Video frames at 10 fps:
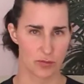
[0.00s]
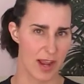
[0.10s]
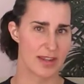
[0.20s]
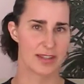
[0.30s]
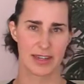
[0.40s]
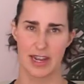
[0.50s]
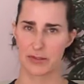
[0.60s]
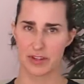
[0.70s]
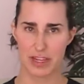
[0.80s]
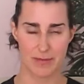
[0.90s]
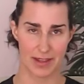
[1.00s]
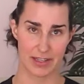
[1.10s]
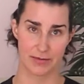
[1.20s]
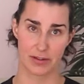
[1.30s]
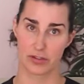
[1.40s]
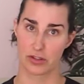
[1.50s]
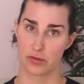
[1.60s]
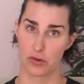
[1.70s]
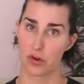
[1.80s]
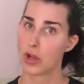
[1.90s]
reds and kind of keep that stuff under
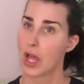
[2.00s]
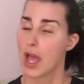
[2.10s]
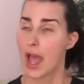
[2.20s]
control.